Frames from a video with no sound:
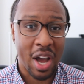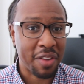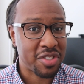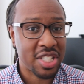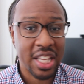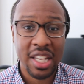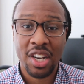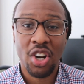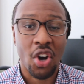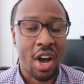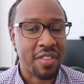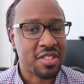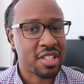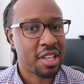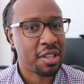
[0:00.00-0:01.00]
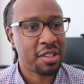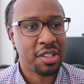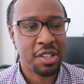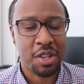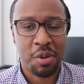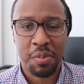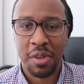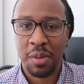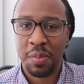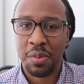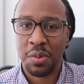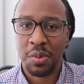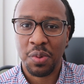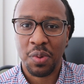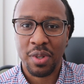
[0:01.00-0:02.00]
I've seen it all. I've seen
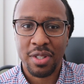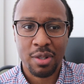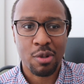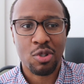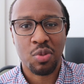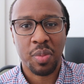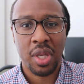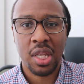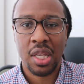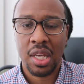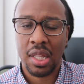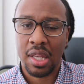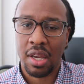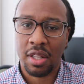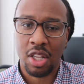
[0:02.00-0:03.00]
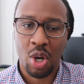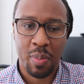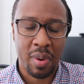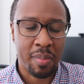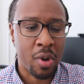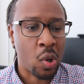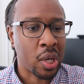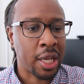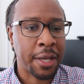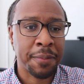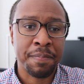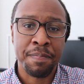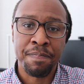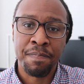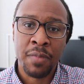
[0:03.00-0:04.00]
people on social media, they're
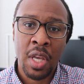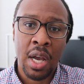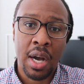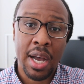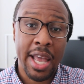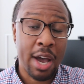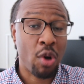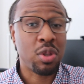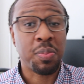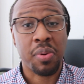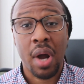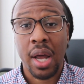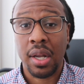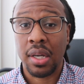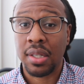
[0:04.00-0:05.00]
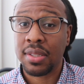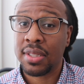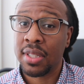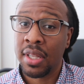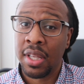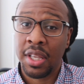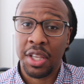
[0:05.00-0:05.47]
promoting health products.